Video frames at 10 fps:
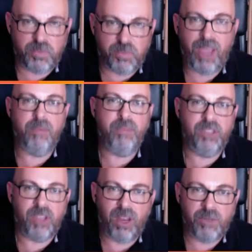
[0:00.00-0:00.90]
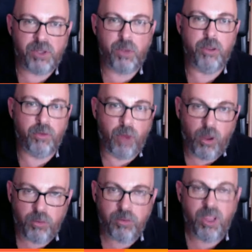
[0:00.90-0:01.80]
themselves on their own,
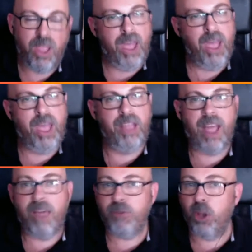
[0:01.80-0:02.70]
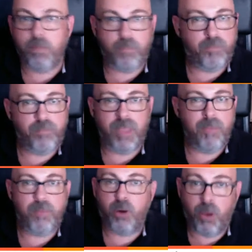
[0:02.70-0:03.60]
and have not been
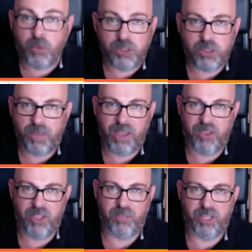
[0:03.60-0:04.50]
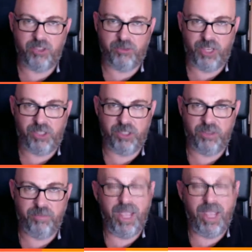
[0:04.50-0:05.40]
promoted by the administration.
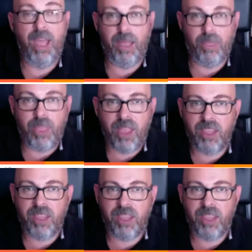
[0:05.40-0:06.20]
And then if the